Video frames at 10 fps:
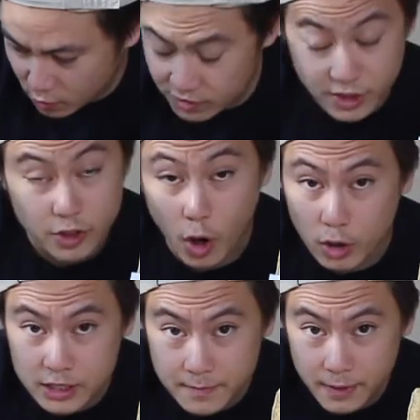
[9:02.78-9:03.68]
with a
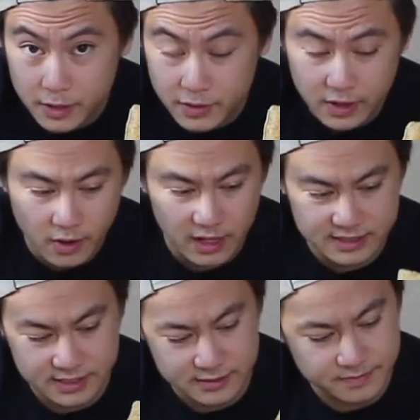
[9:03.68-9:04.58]
garlic buttery
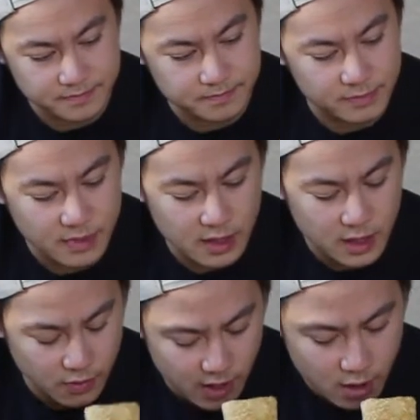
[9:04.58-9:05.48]
crust.
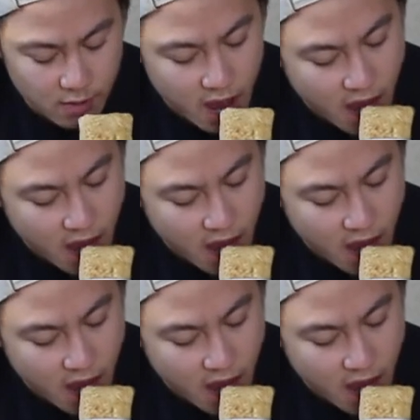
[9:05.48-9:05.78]
Here we go.